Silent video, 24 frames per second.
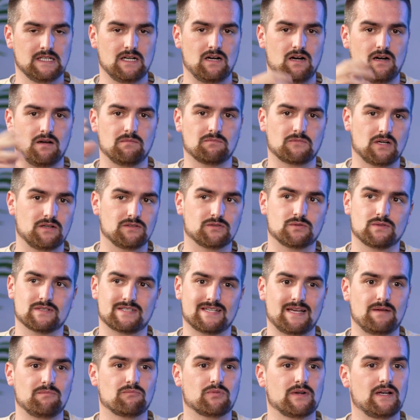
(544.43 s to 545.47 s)
I'm going to a
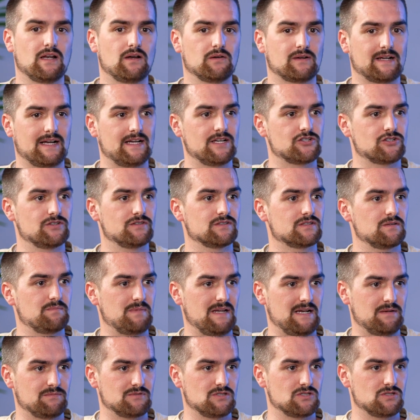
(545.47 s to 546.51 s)
temporary location to
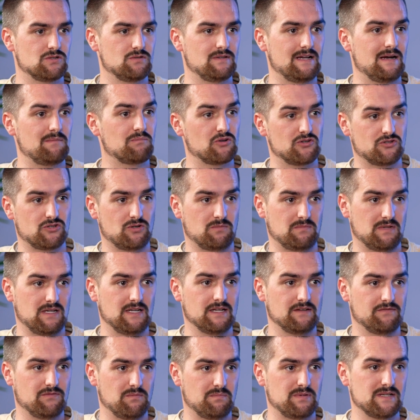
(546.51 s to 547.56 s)
be able to do that
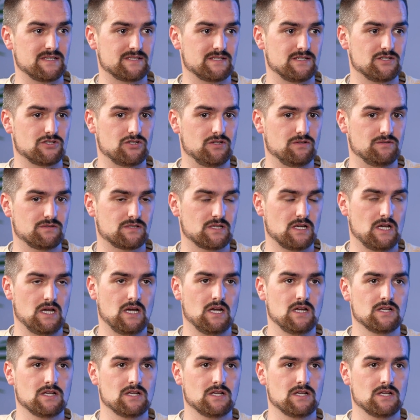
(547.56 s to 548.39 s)
predominantly for business use.